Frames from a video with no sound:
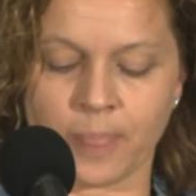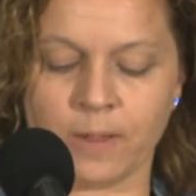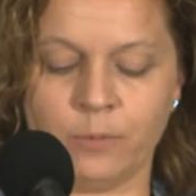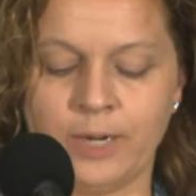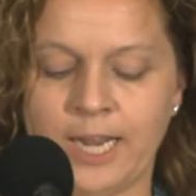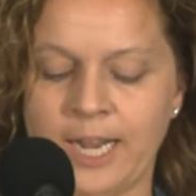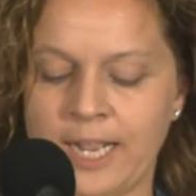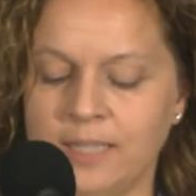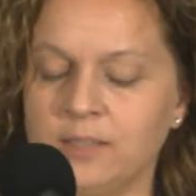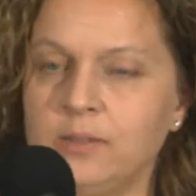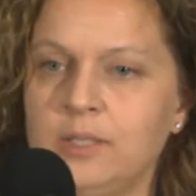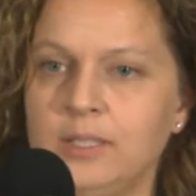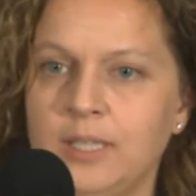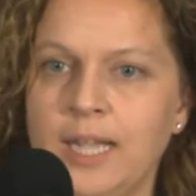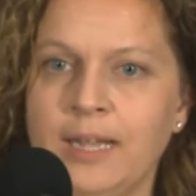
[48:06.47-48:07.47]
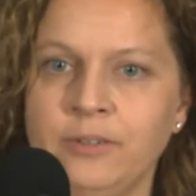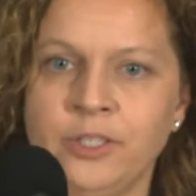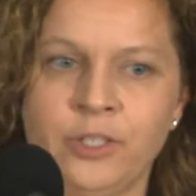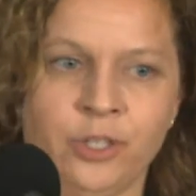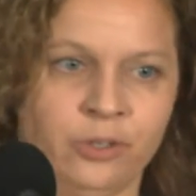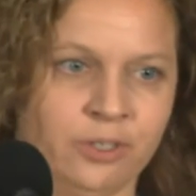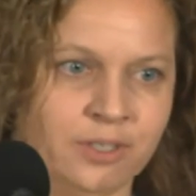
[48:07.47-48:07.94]
when I asked, how did
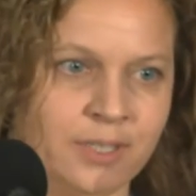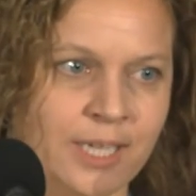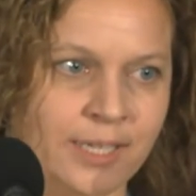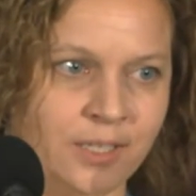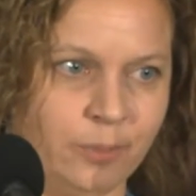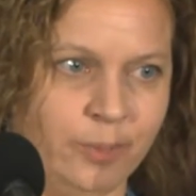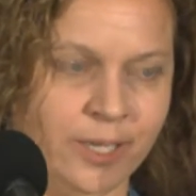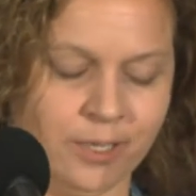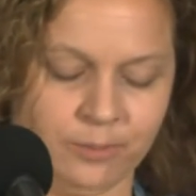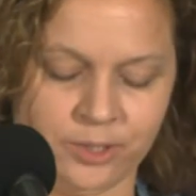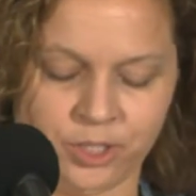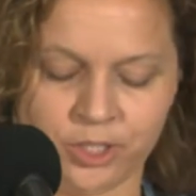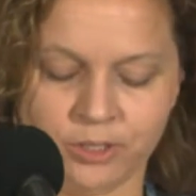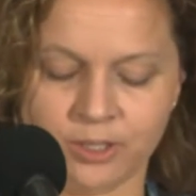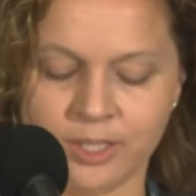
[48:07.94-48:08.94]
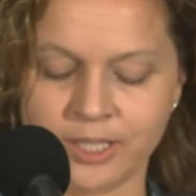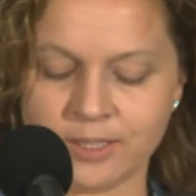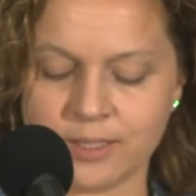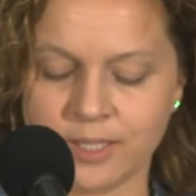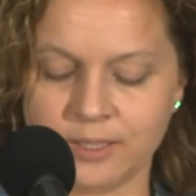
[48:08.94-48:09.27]
you decide to become a journalist?